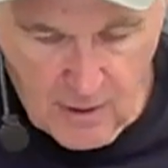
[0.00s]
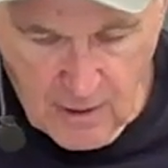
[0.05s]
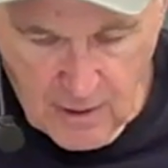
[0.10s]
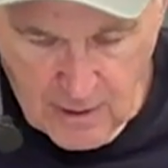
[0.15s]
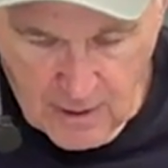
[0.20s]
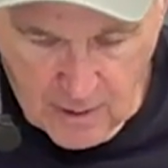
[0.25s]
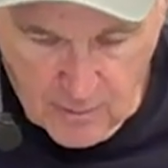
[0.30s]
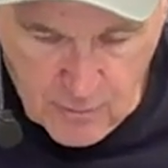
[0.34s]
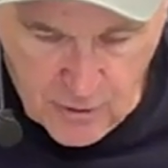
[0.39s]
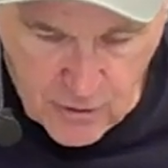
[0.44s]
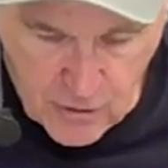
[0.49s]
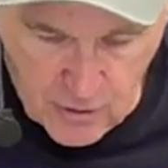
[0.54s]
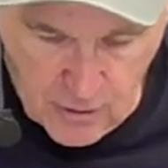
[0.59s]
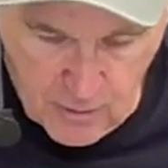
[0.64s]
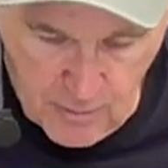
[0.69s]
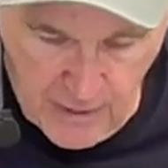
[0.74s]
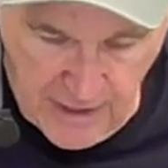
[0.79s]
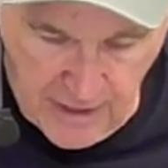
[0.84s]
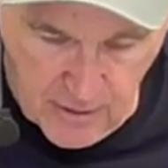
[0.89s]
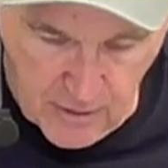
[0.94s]
I'm just going to
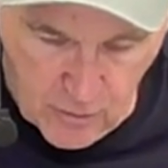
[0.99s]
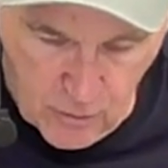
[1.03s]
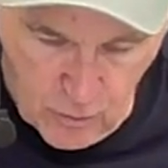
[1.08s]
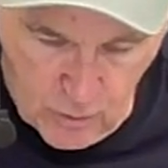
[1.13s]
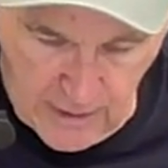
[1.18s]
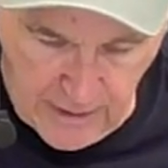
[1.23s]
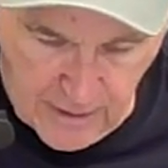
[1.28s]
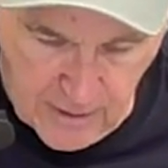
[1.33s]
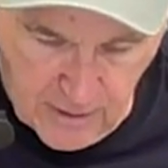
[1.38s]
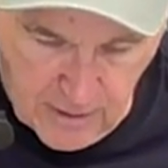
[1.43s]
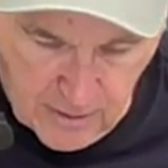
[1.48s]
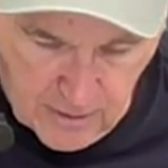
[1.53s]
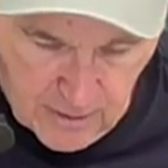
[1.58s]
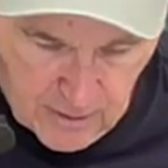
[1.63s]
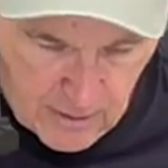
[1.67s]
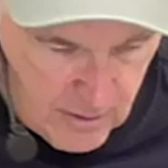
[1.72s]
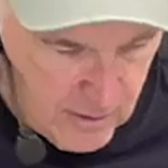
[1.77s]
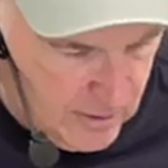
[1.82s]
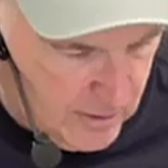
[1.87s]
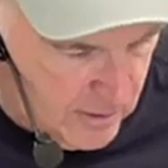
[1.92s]
make a quick
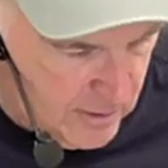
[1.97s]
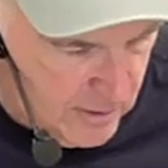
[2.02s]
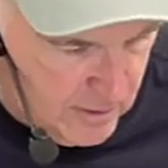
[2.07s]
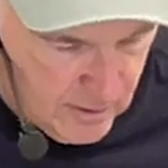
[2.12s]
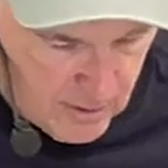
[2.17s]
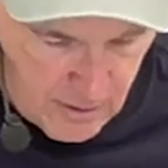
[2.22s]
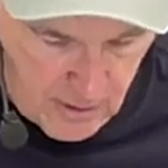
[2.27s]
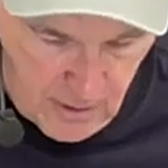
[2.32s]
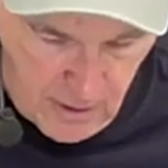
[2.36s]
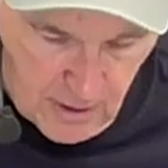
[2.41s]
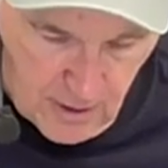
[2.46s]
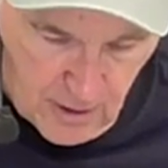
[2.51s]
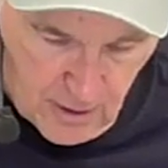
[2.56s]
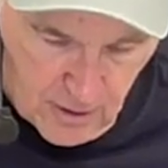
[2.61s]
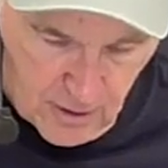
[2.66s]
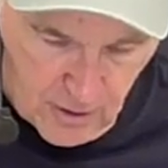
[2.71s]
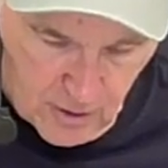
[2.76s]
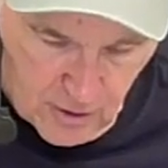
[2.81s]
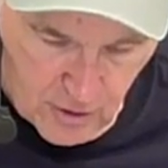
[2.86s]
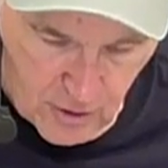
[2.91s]

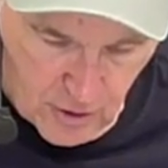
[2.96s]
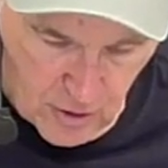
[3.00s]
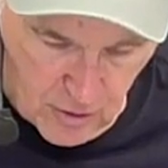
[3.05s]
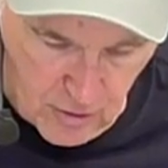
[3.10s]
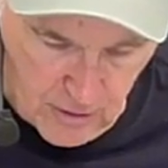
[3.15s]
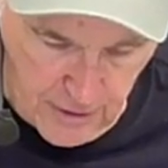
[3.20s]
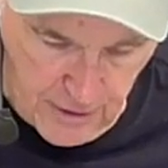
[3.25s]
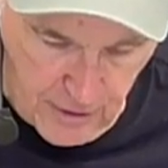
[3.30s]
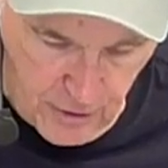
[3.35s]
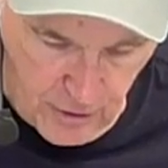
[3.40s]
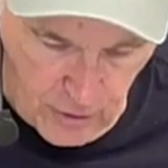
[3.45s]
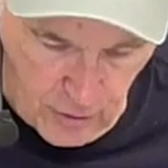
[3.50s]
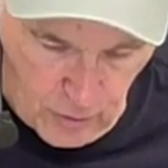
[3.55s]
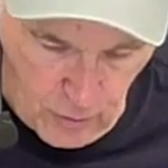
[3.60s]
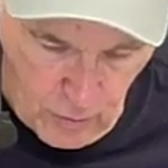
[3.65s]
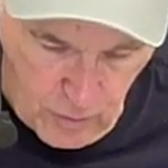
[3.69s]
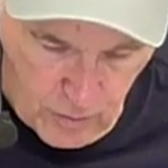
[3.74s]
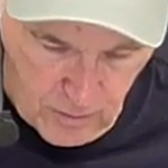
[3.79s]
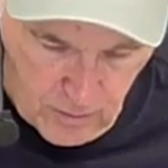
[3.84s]
curly Q.